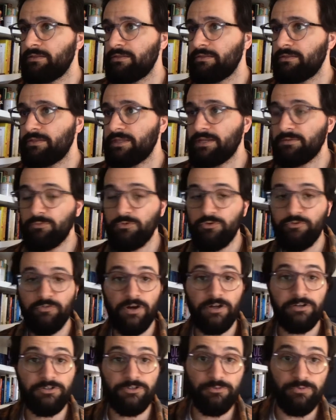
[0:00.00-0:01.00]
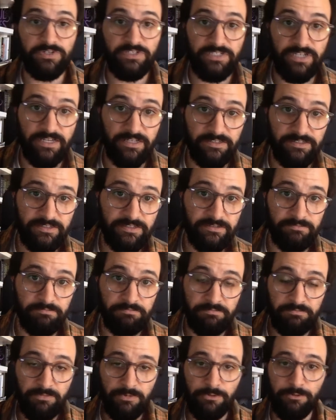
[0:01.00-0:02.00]
Then move on to results.
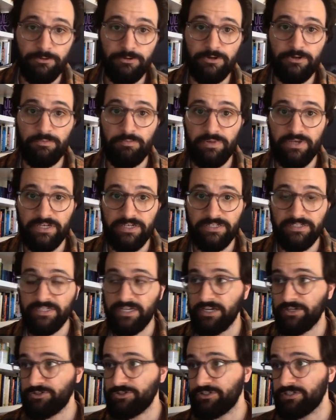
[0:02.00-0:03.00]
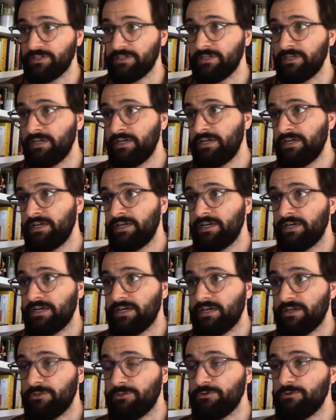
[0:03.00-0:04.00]
Third big section,
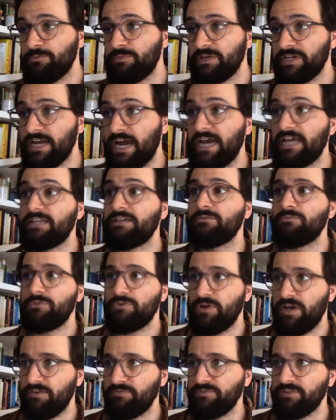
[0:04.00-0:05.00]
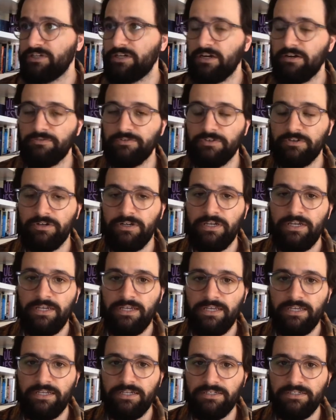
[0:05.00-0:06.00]
third big item you have to cover
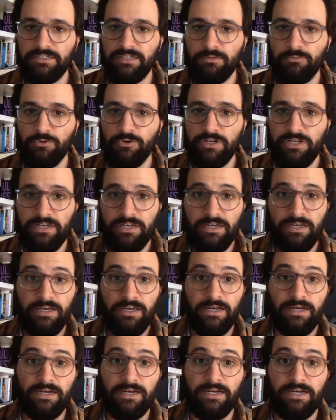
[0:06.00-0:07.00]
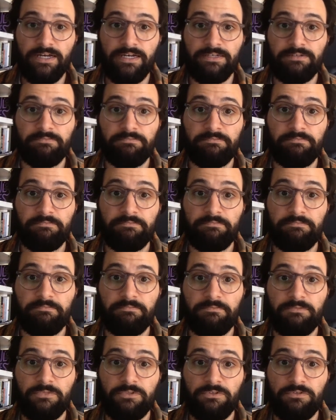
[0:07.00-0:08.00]
in a summary.
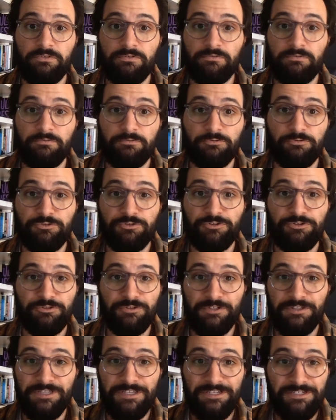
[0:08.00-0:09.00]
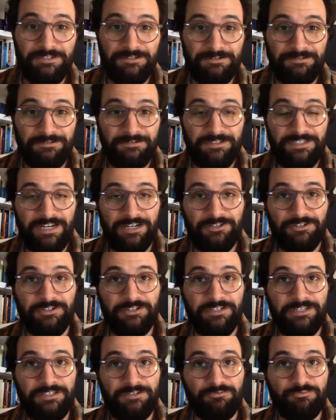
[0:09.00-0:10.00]
In this section,
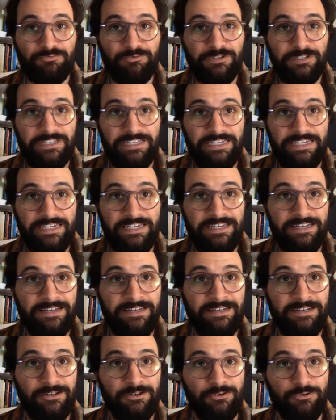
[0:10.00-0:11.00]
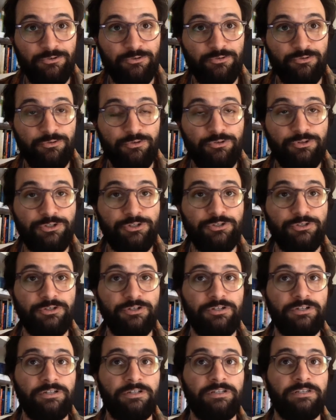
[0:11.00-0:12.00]
it's really
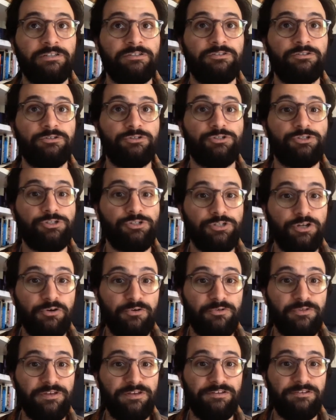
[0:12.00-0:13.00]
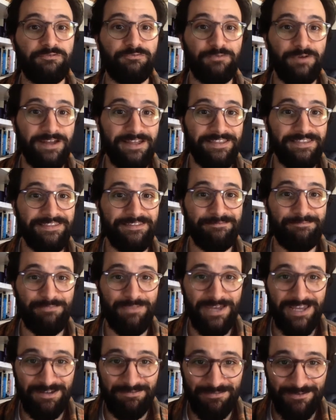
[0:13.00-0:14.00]
crucial to show that you read the
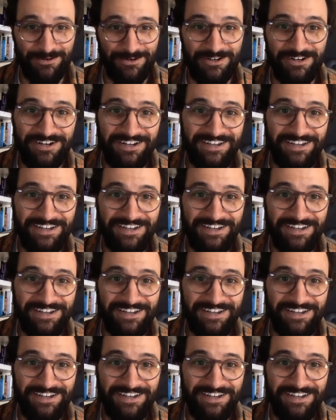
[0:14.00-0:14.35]
paper.